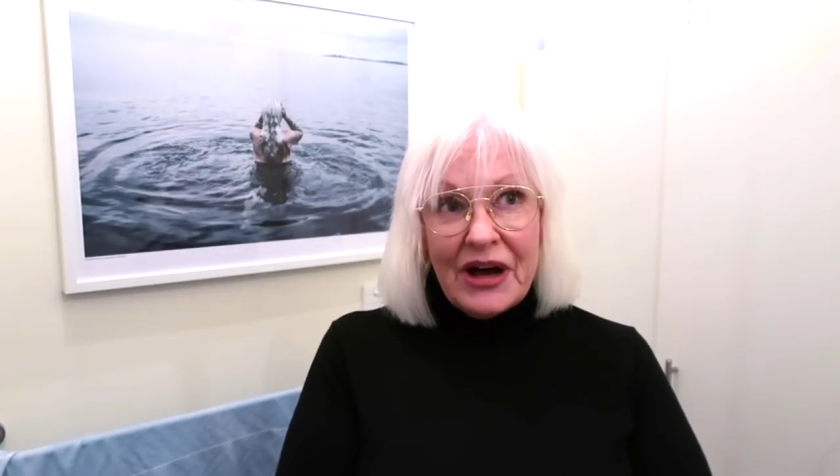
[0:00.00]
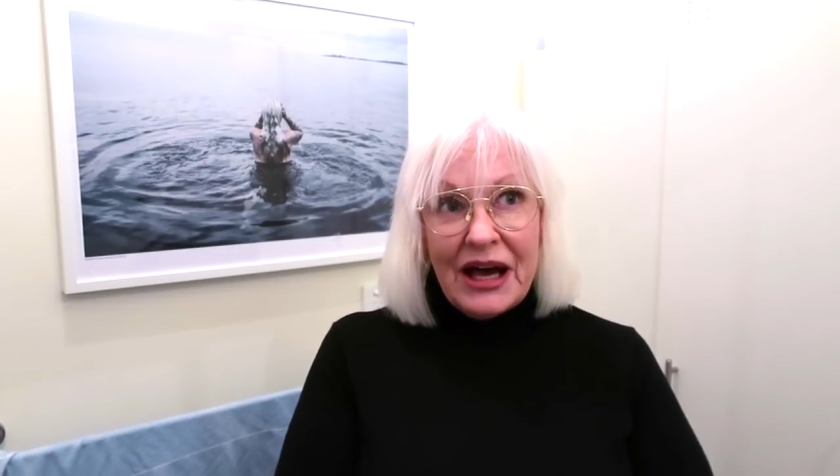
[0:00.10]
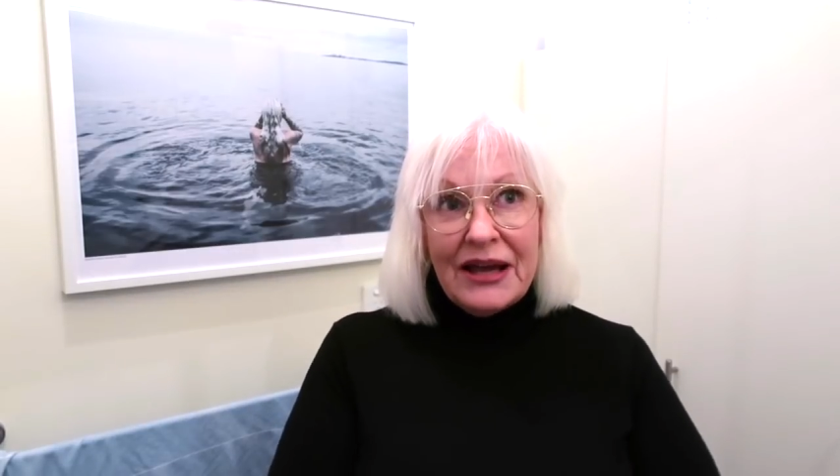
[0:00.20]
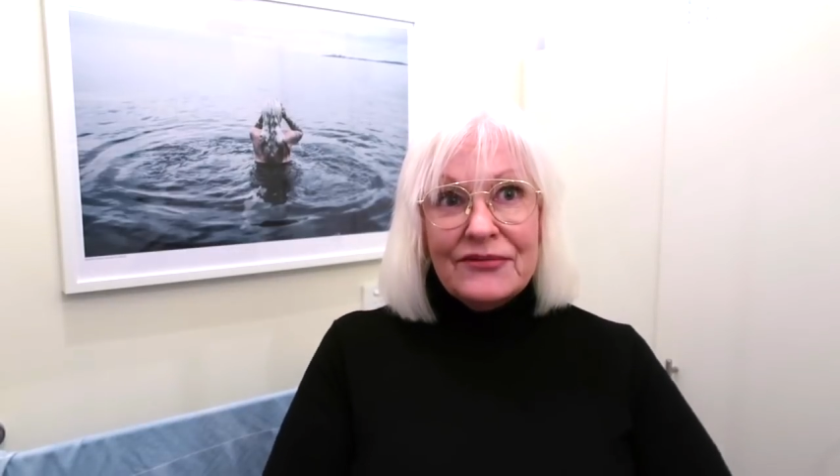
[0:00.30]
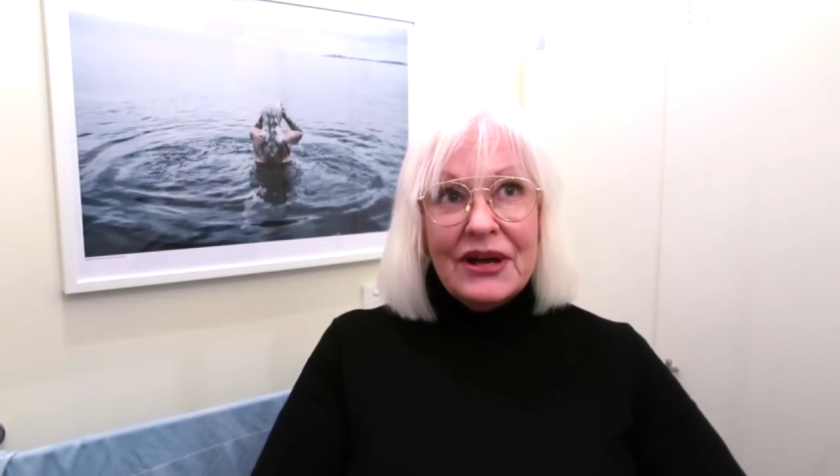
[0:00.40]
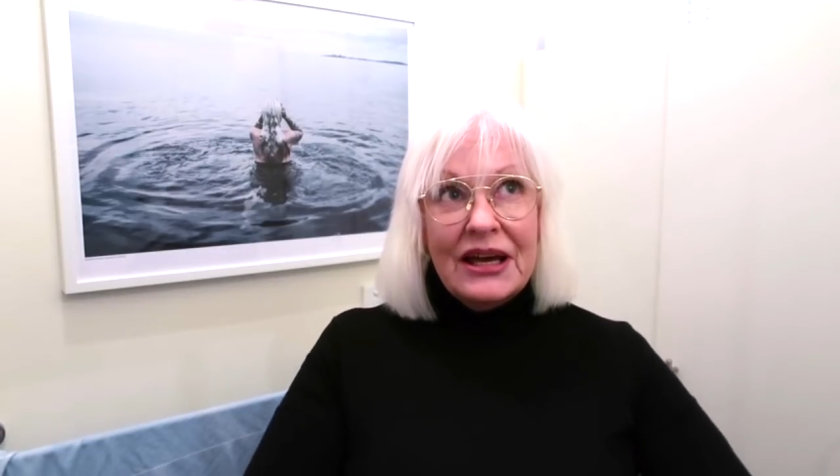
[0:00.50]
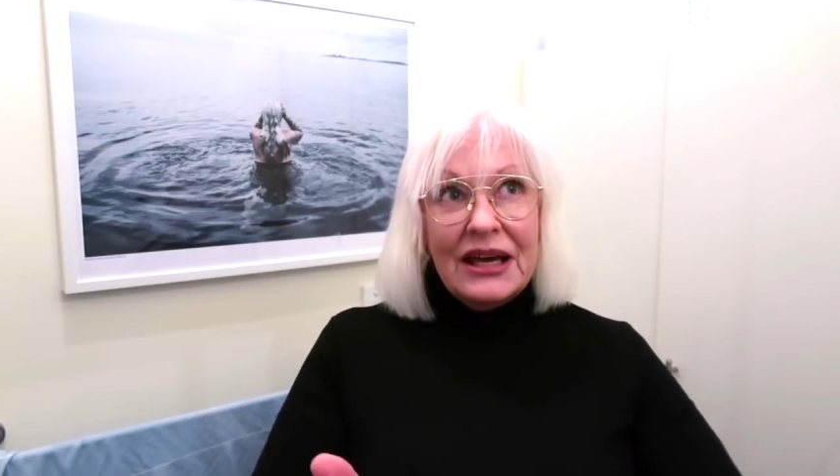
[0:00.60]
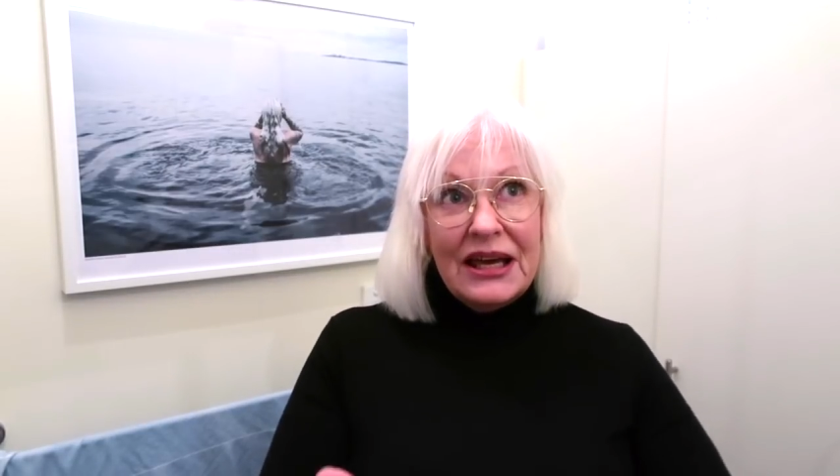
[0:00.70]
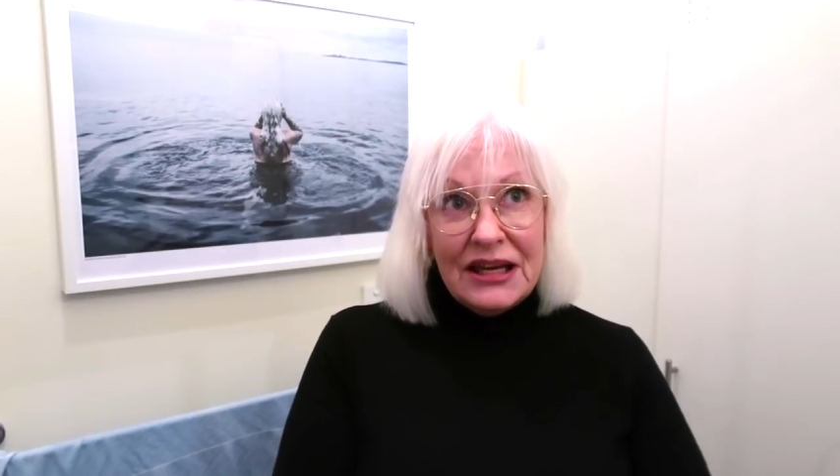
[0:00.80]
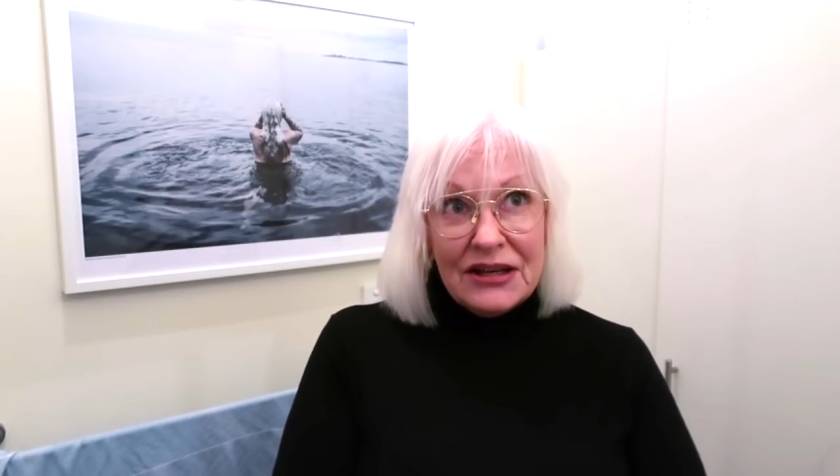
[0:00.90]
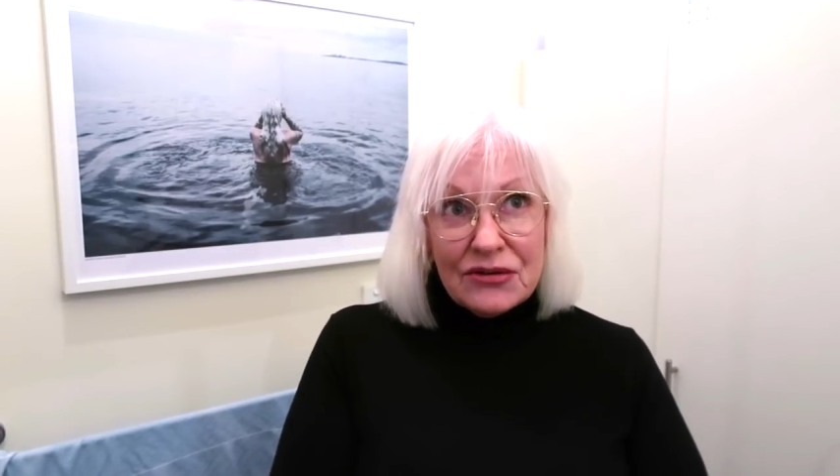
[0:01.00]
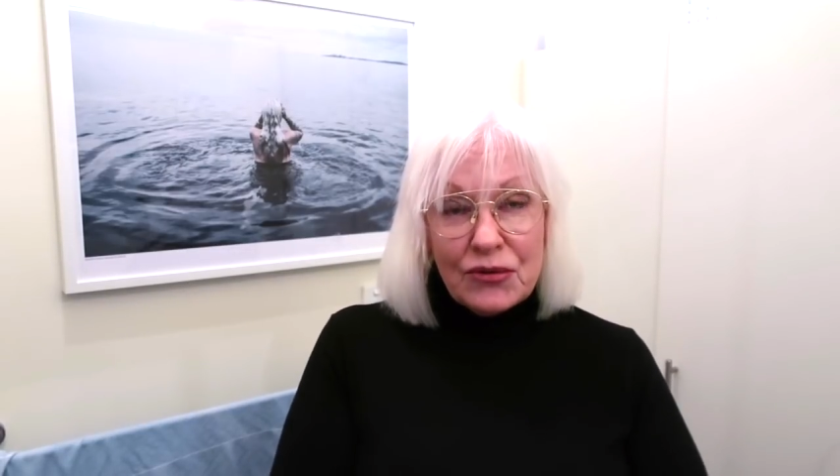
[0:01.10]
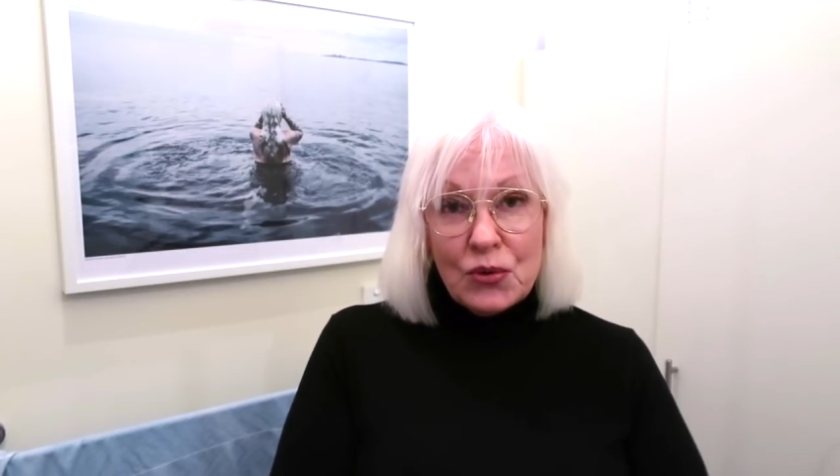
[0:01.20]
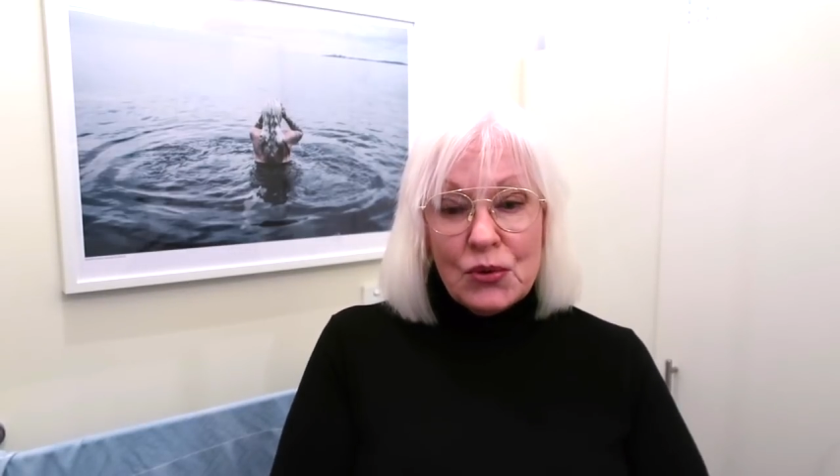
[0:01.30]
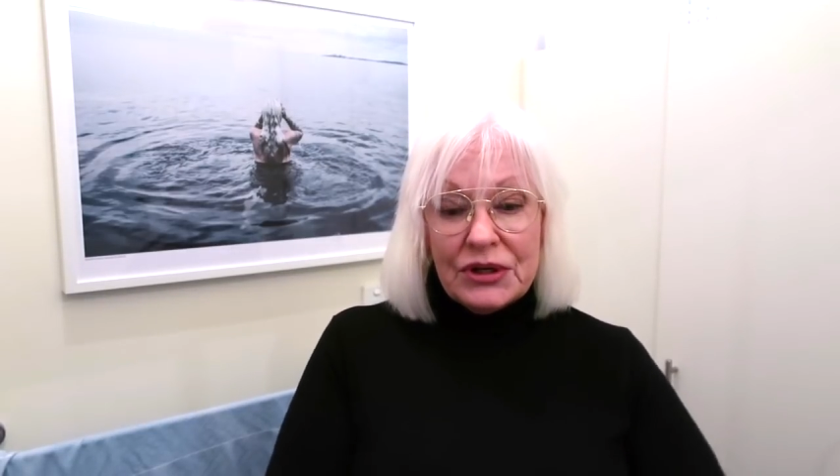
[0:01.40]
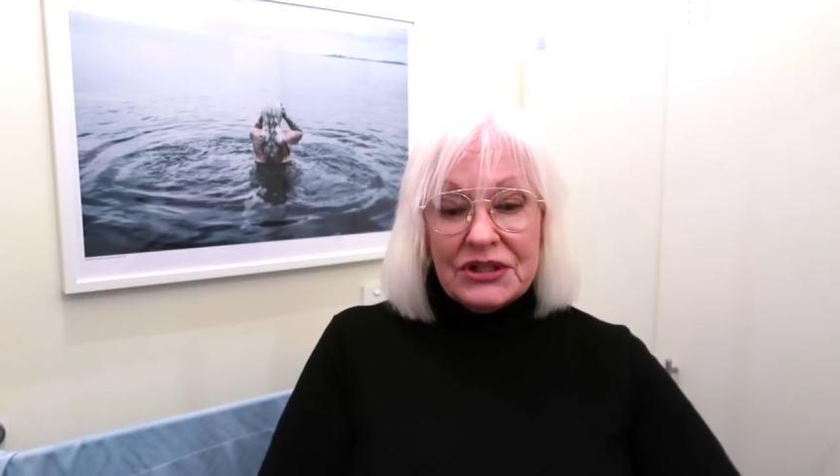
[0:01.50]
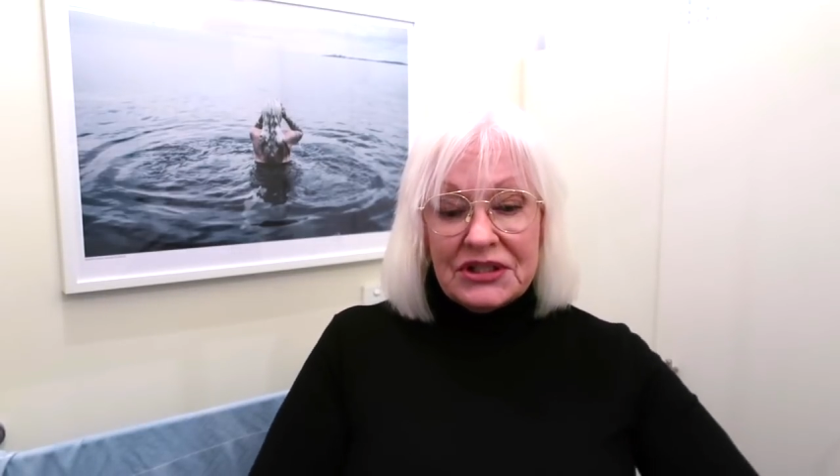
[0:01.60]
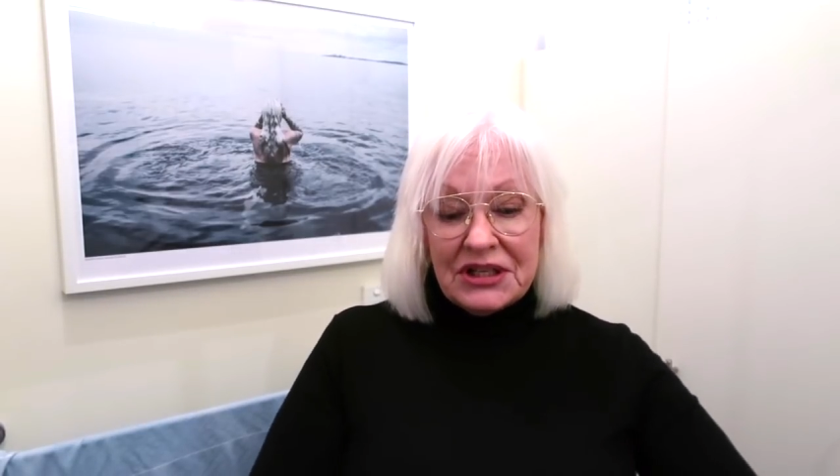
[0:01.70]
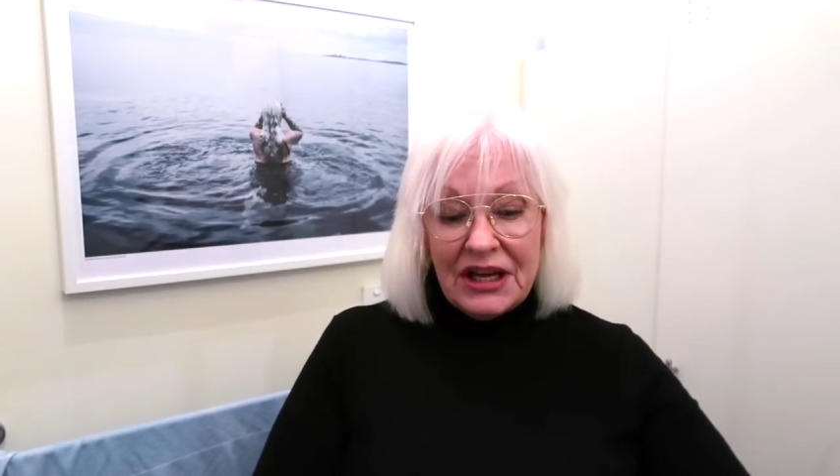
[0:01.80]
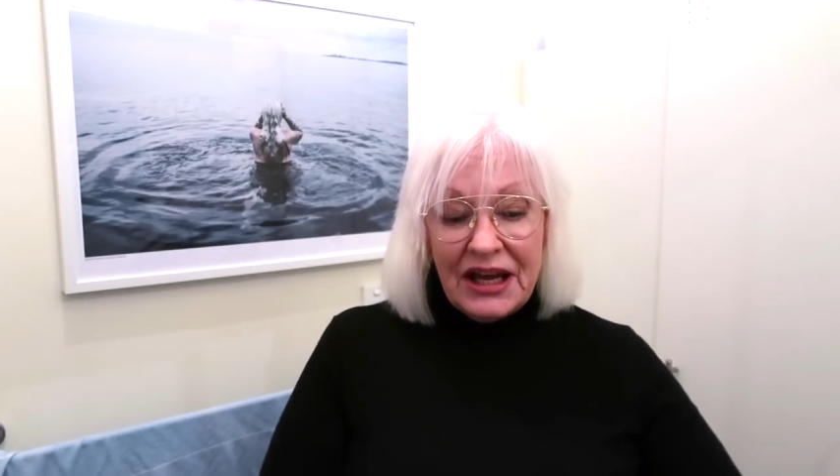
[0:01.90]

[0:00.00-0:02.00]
5, end of August.